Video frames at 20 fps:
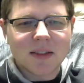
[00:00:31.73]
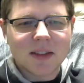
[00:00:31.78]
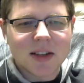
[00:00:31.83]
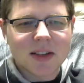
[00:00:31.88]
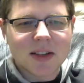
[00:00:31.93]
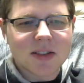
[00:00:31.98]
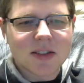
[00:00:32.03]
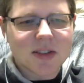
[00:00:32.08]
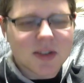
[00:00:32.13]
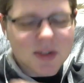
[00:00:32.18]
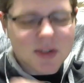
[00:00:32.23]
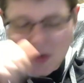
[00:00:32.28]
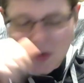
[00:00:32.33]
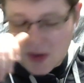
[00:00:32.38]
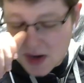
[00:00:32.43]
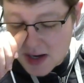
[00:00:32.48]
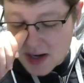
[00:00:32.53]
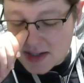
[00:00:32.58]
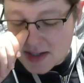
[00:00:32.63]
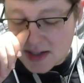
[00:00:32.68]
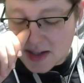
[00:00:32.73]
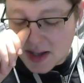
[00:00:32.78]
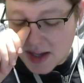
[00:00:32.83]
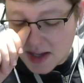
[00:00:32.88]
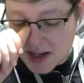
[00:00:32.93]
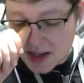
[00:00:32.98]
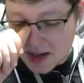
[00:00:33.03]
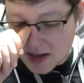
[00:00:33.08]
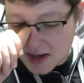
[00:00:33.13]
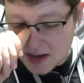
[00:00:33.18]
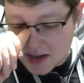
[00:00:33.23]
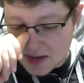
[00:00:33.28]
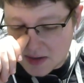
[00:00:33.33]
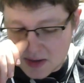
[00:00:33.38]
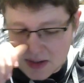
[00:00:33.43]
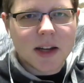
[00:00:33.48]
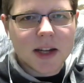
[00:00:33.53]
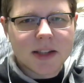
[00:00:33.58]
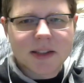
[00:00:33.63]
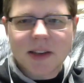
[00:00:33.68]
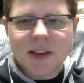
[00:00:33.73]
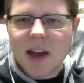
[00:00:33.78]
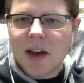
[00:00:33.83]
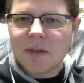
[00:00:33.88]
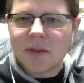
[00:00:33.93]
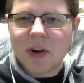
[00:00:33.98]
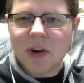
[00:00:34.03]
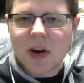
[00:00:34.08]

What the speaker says: It's crazy, like, it's not